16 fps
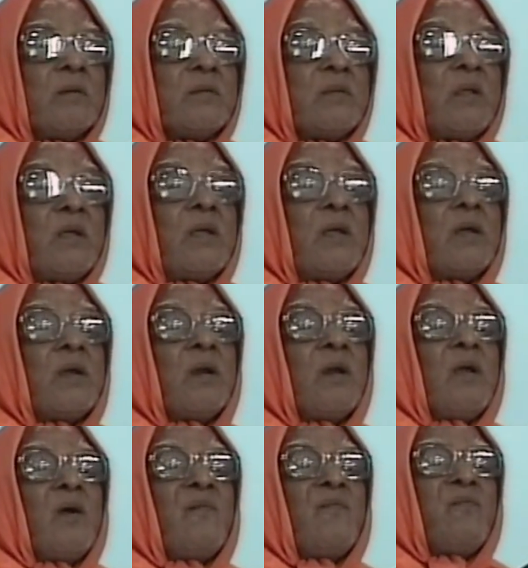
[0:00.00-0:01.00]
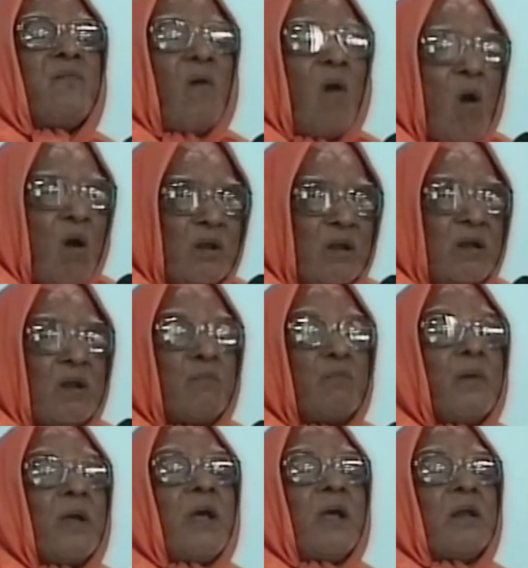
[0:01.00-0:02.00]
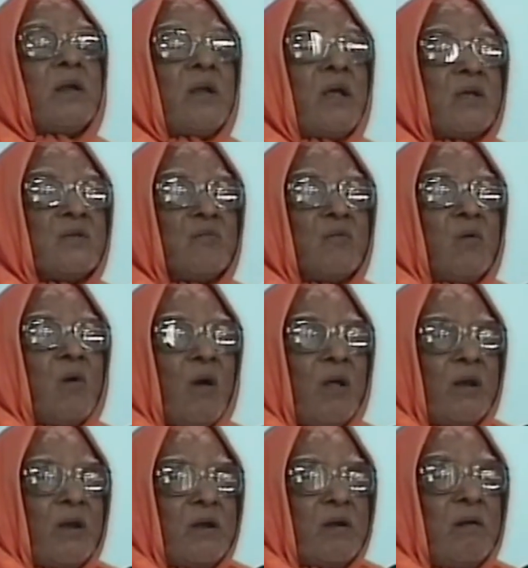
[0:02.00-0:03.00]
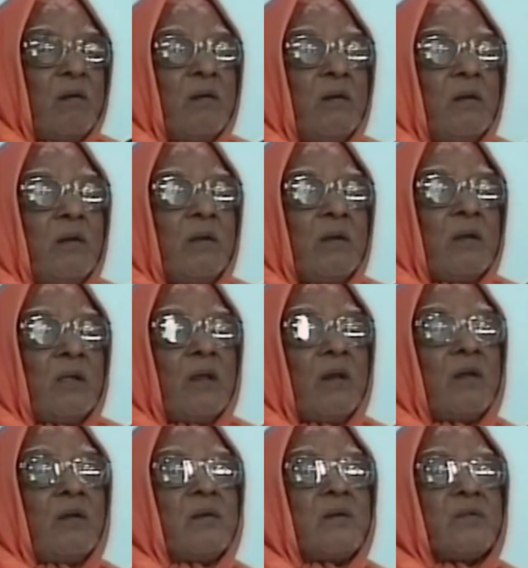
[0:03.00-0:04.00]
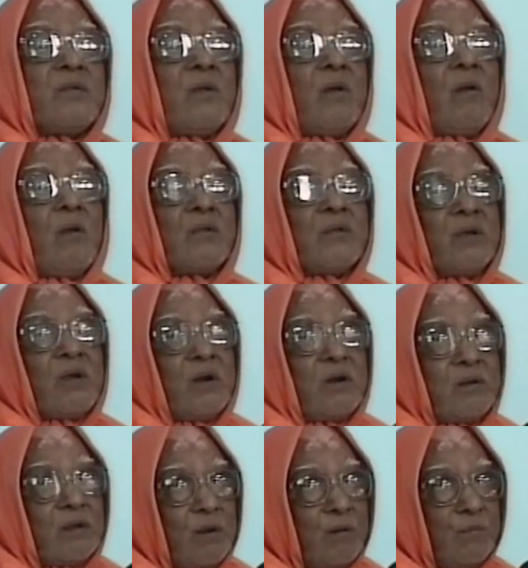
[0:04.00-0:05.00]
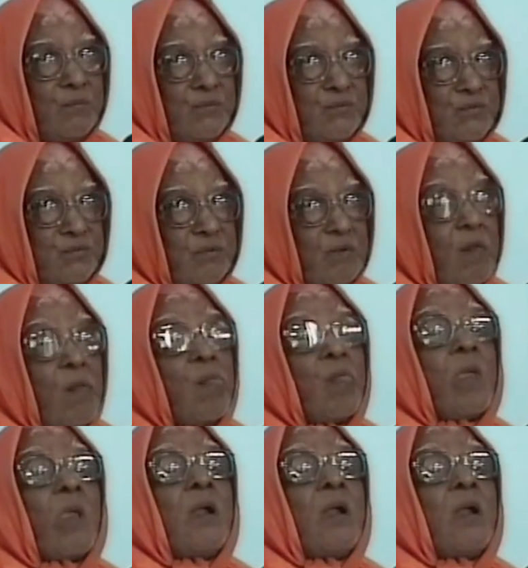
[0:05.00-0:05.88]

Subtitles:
The fallen man, as we call it in theological terms.